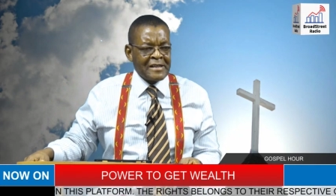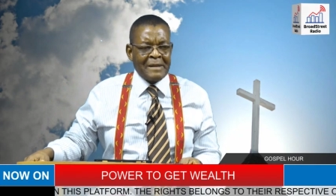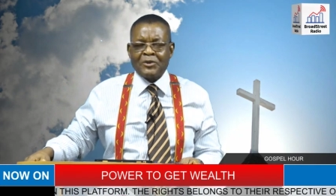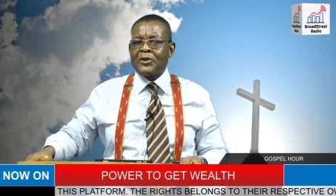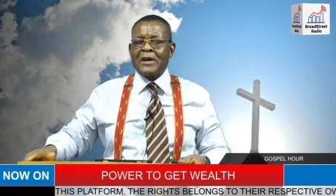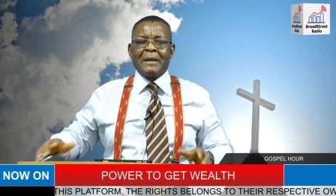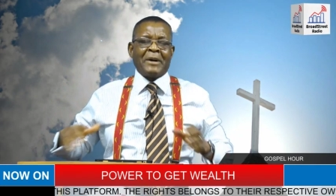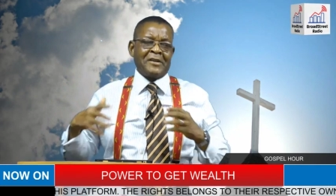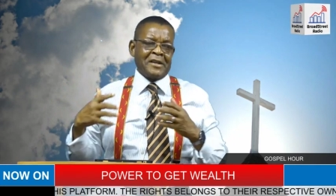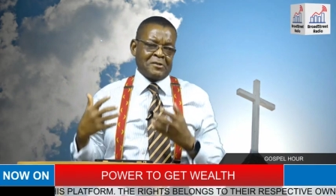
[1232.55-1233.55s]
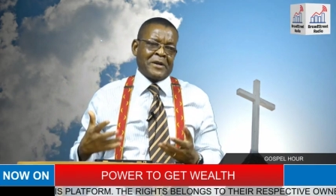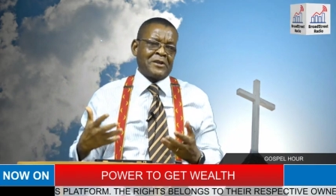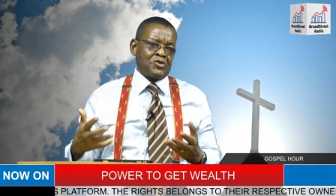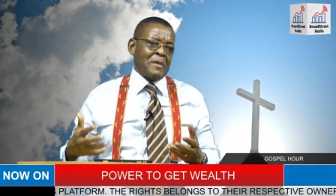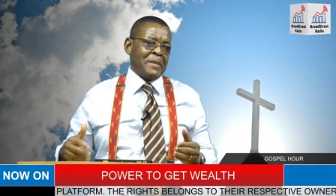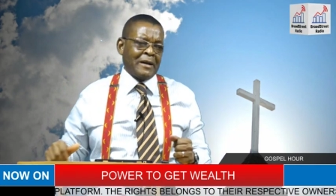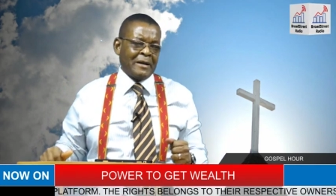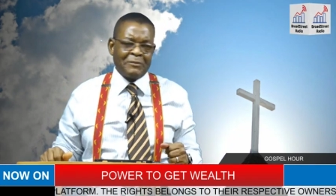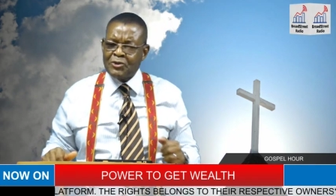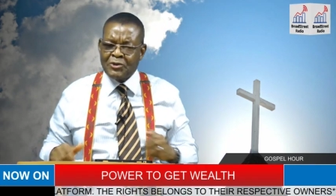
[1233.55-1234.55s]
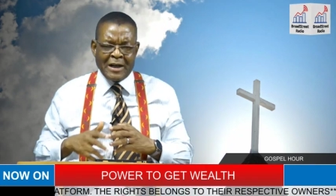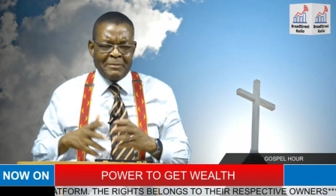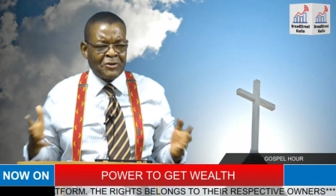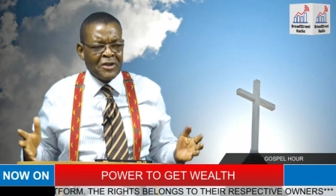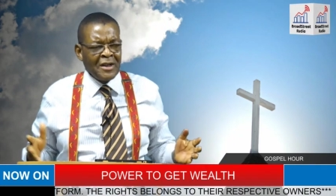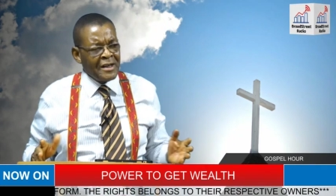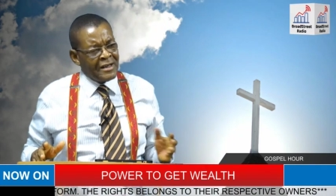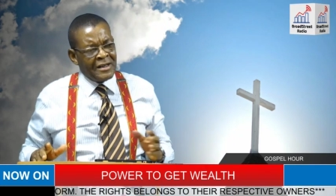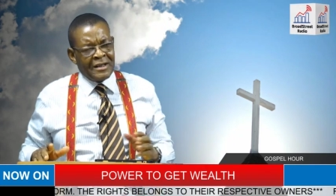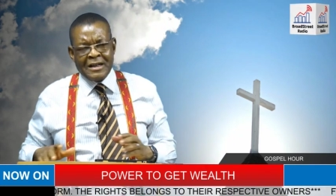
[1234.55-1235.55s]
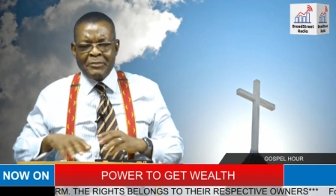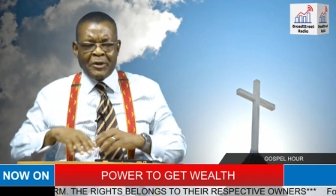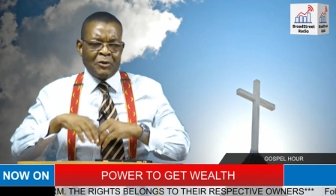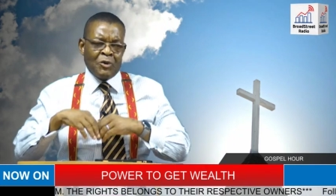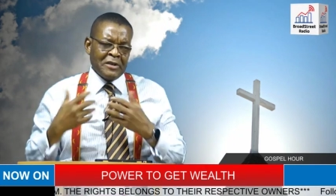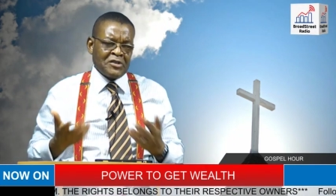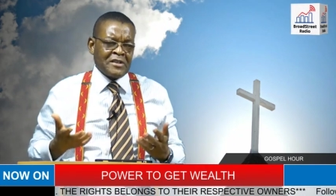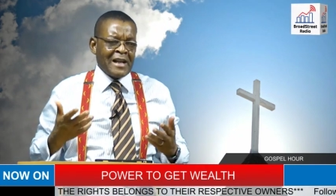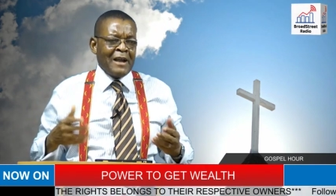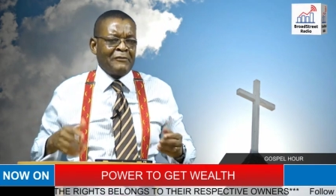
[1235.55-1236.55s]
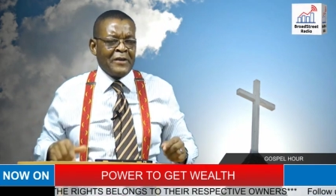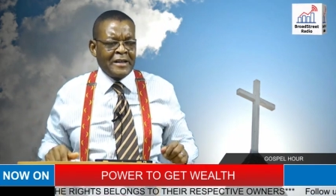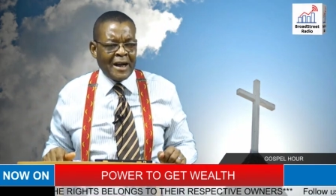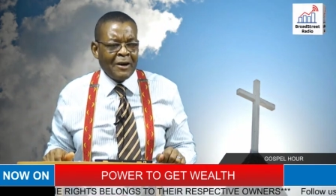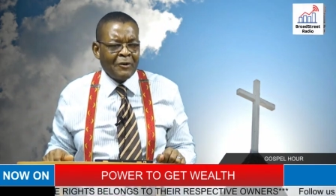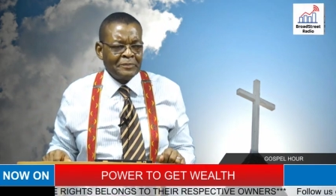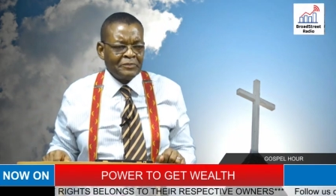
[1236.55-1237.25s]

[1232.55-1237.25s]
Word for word: I'm talking about the spiritual man. I'm not talking about anybody who lives his life anyhow.